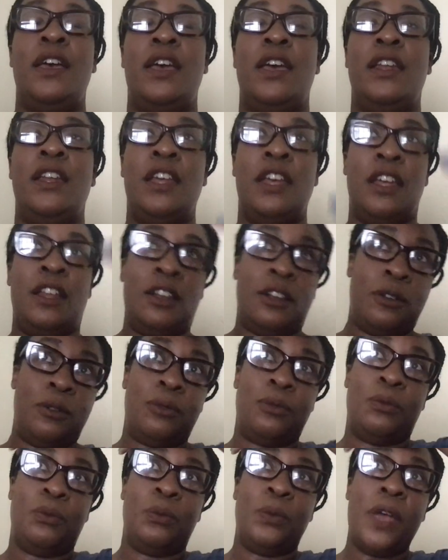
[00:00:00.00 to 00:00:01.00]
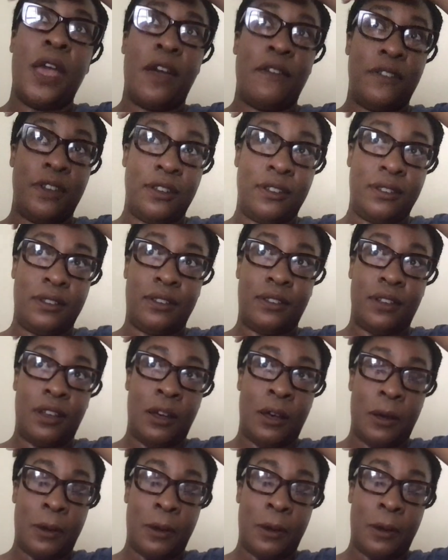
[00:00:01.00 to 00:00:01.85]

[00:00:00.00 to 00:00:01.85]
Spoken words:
And then we have this